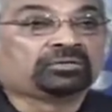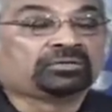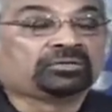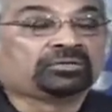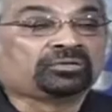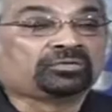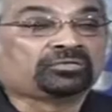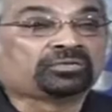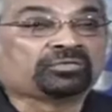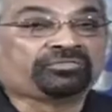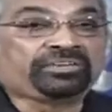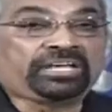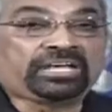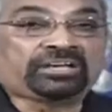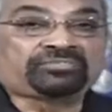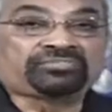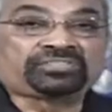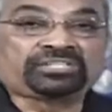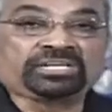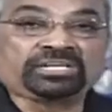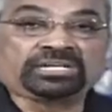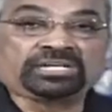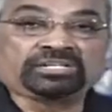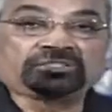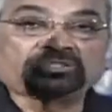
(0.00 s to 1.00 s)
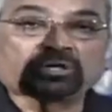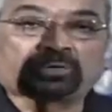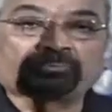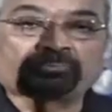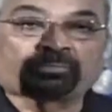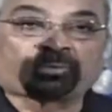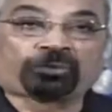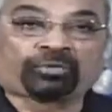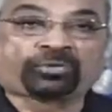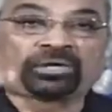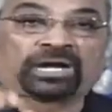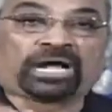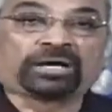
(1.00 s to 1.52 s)
So we have a series of
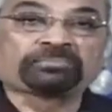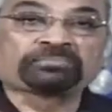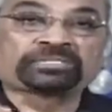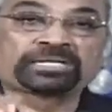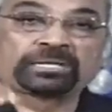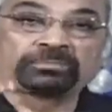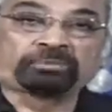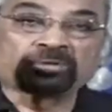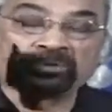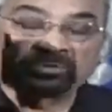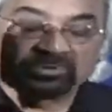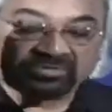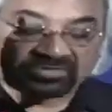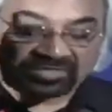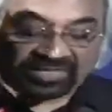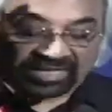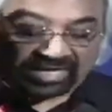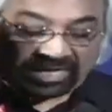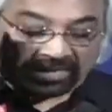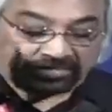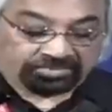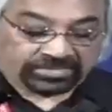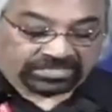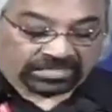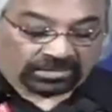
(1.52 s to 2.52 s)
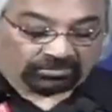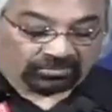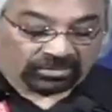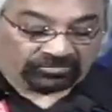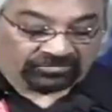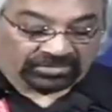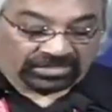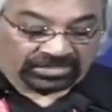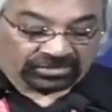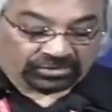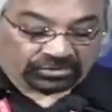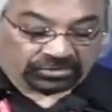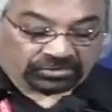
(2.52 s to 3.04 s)
programs, and I'm going to describe some of
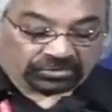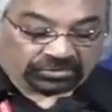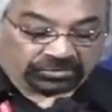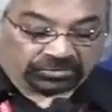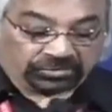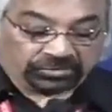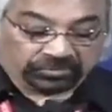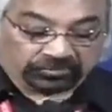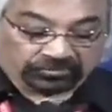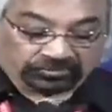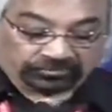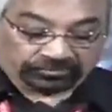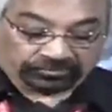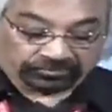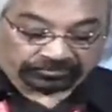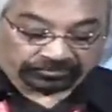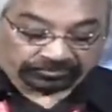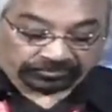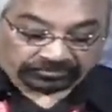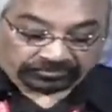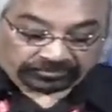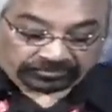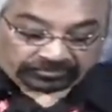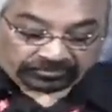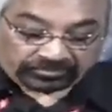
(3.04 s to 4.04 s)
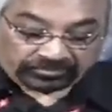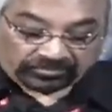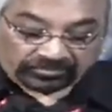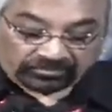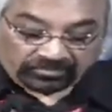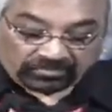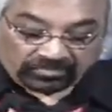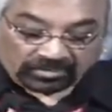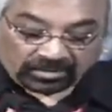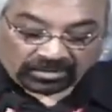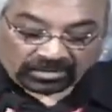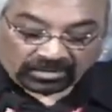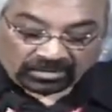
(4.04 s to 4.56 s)
these to you.
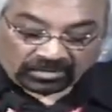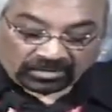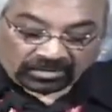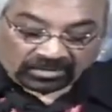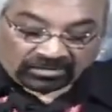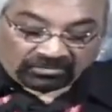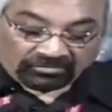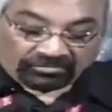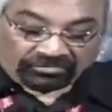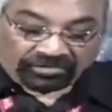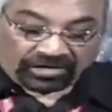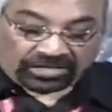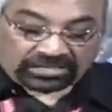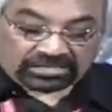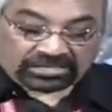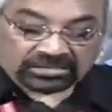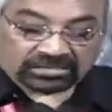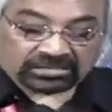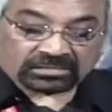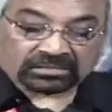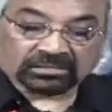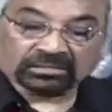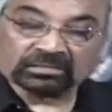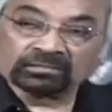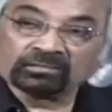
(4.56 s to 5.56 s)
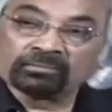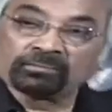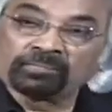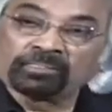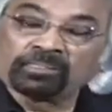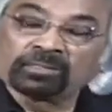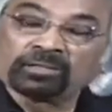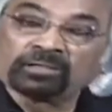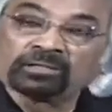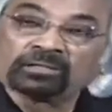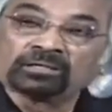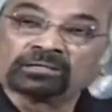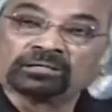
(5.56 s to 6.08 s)
First,
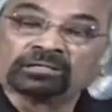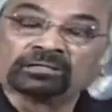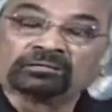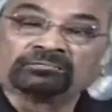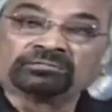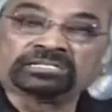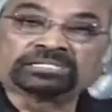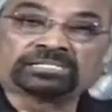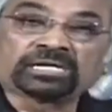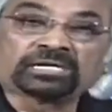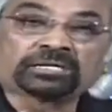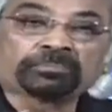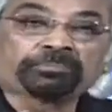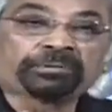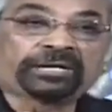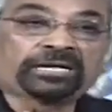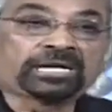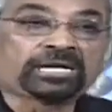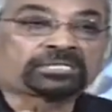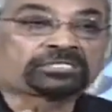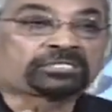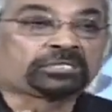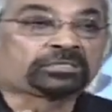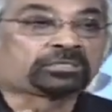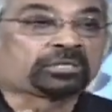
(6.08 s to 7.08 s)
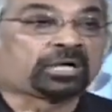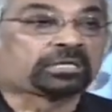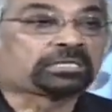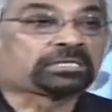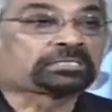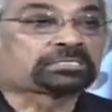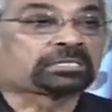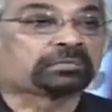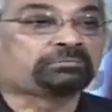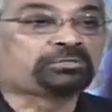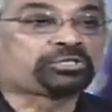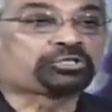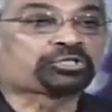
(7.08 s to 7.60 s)
we set up a National
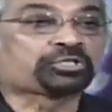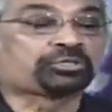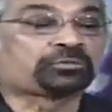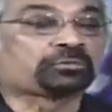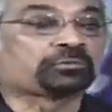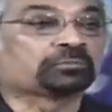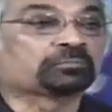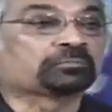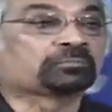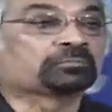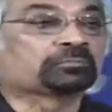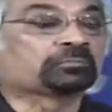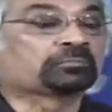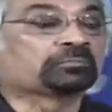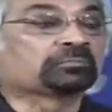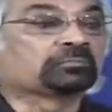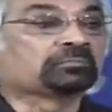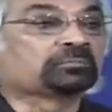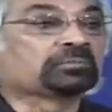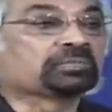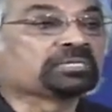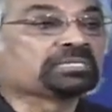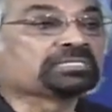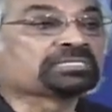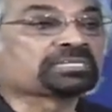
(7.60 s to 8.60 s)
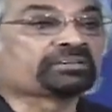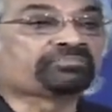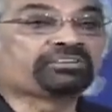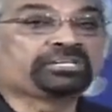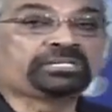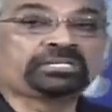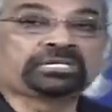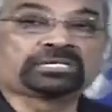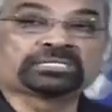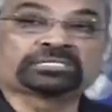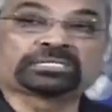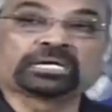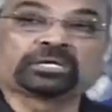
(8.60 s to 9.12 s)
Knowledge Commission 7
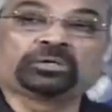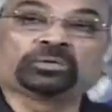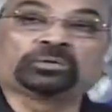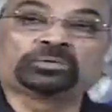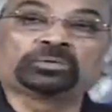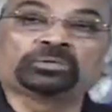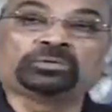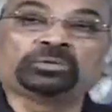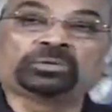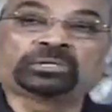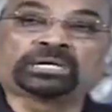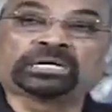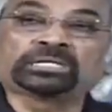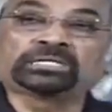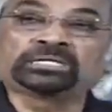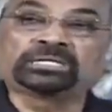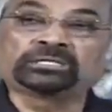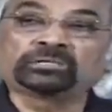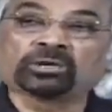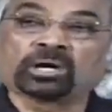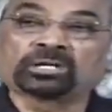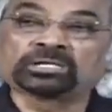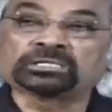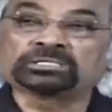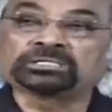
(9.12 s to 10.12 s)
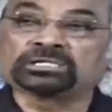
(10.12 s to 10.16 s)
years ago to look at the knowledge